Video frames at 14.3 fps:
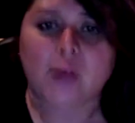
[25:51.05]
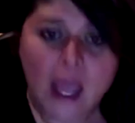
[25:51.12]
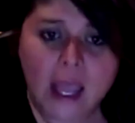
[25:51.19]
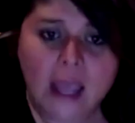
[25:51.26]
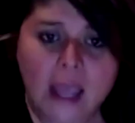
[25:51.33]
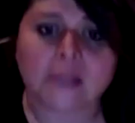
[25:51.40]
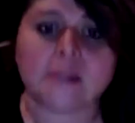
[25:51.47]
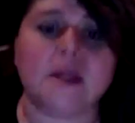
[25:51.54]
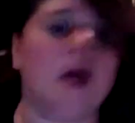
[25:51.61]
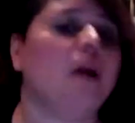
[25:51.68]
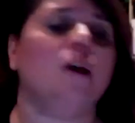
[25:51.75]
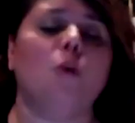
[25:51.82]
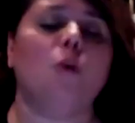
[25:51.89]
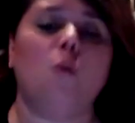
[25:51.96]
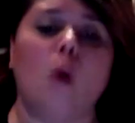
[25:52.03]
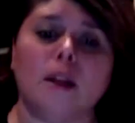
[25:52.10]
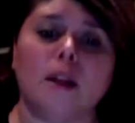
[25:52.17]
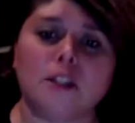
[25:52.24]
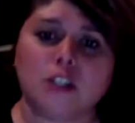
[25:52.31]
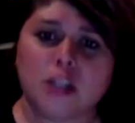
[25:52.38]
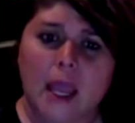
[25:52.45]
he's not going to want
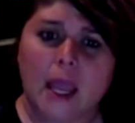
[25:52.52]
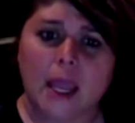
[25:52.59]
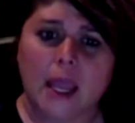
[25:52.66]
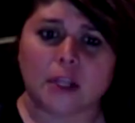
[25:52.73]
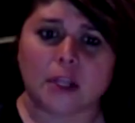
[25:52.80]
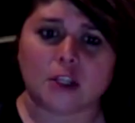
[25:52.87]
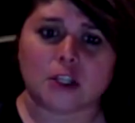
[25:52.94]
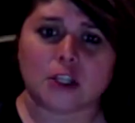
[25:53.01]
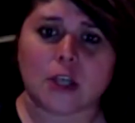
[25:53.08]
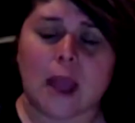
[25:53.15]
to change.